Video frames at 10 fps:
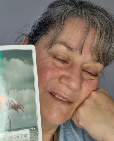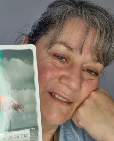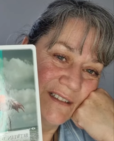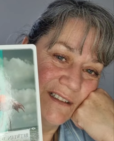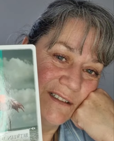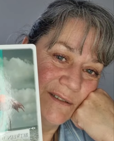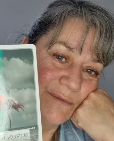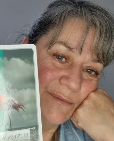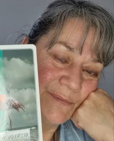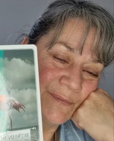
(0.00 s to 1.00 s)

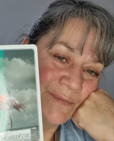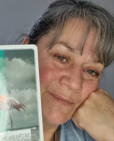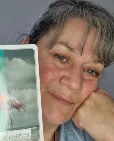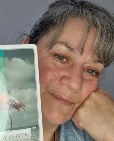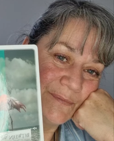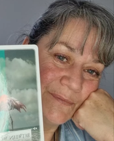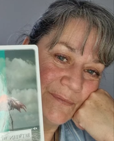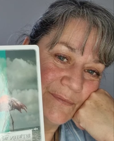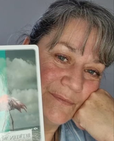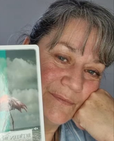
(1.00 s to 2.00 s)

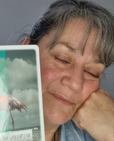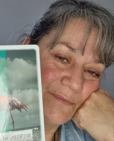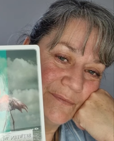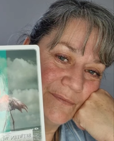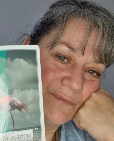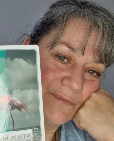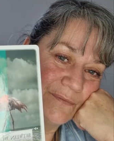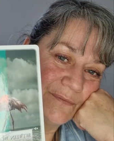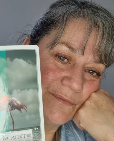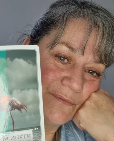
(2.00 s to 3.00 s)

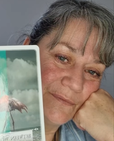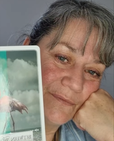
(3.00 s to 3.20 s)
(no one is talking)